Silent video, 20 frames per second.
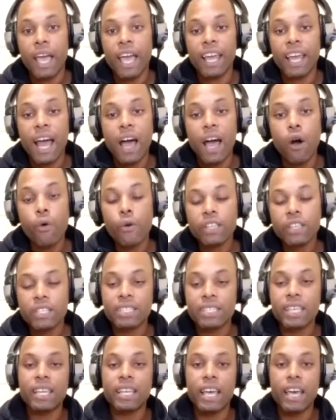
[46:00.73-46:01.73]
And I always
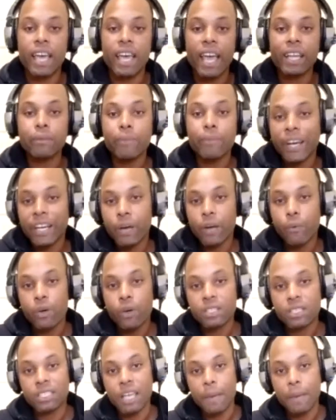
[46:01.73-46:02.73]
say that anybody that
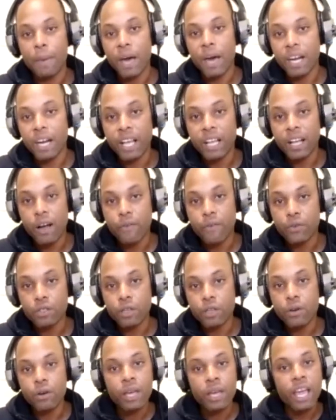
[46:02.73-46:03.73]
wants to step out of their comfort
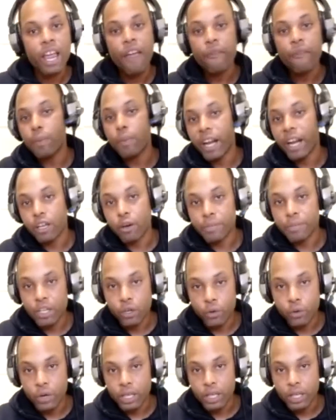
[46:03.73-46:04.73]
zone, everybody going to be a
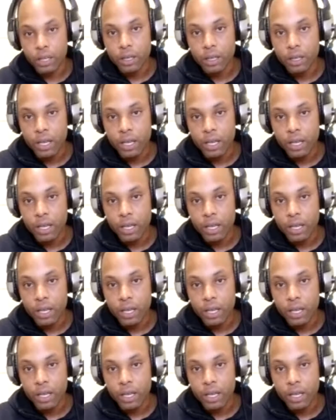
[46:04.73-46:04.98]
critic.